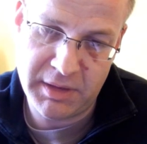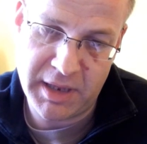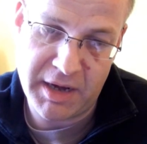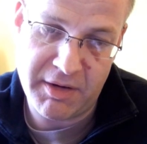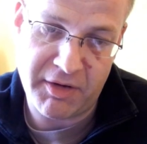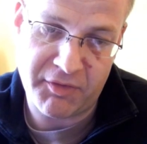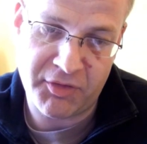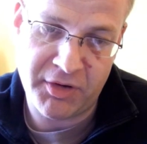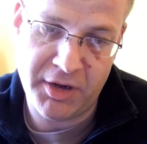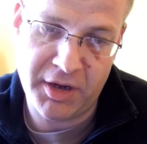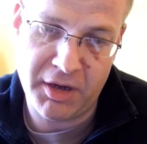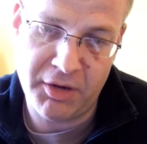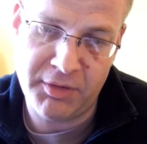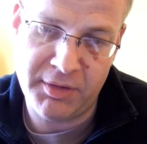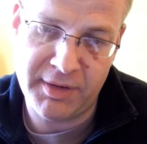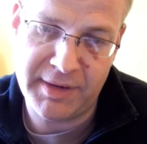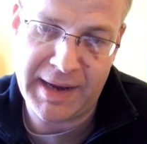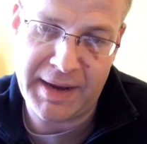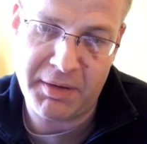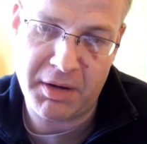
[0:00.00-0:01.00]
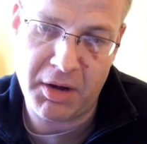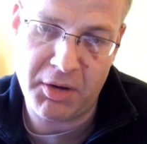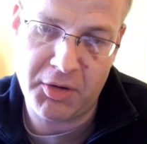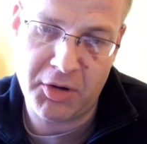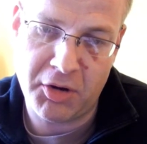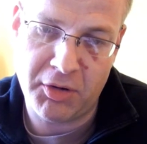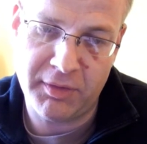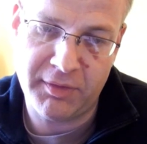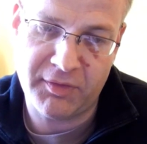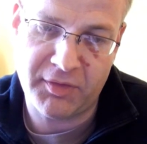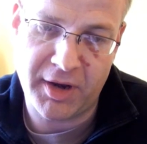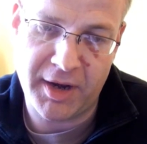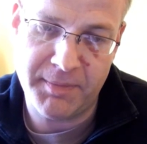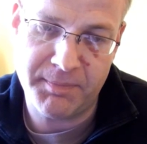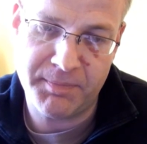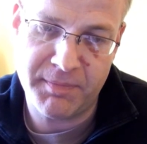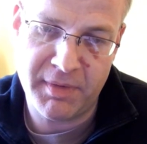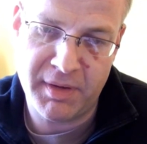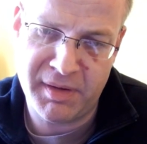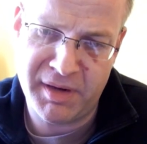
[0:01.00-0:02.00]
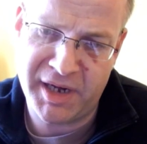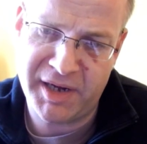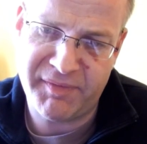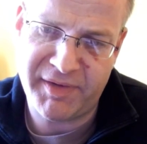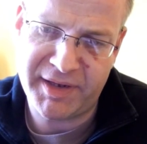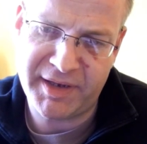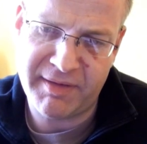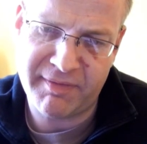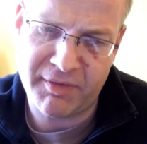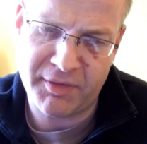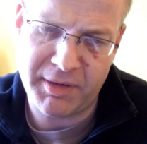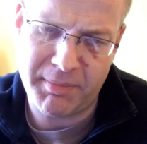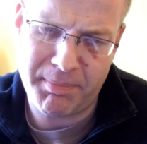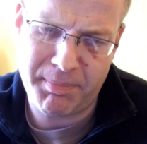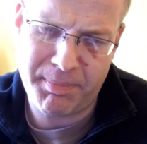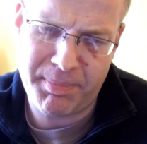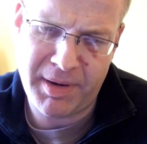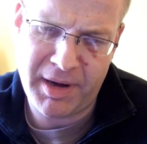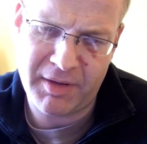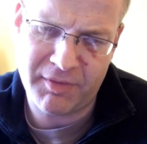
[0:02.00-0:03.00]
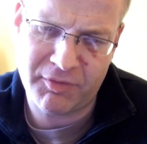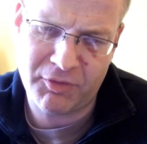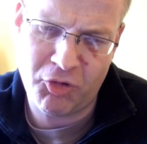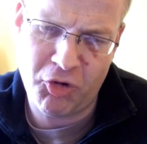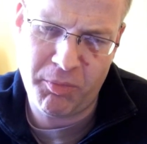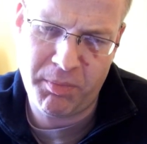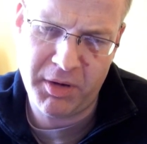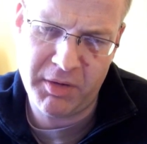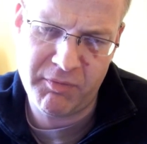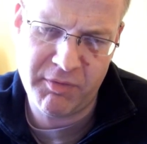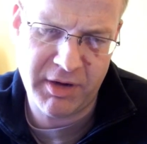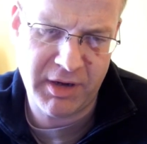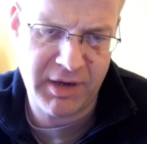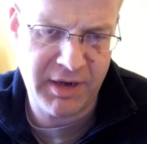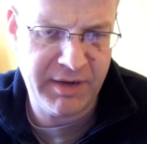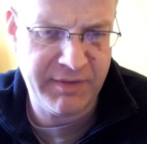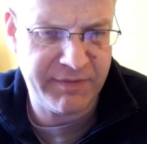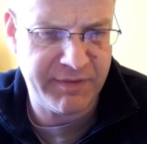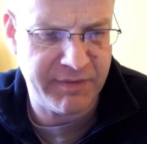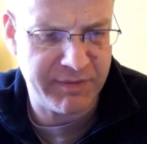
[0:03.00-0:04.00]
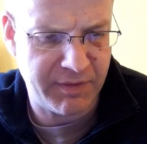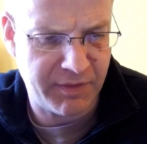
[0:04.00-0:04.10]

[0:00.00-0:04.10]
actually including download content. And I've had this on the past couple of releases,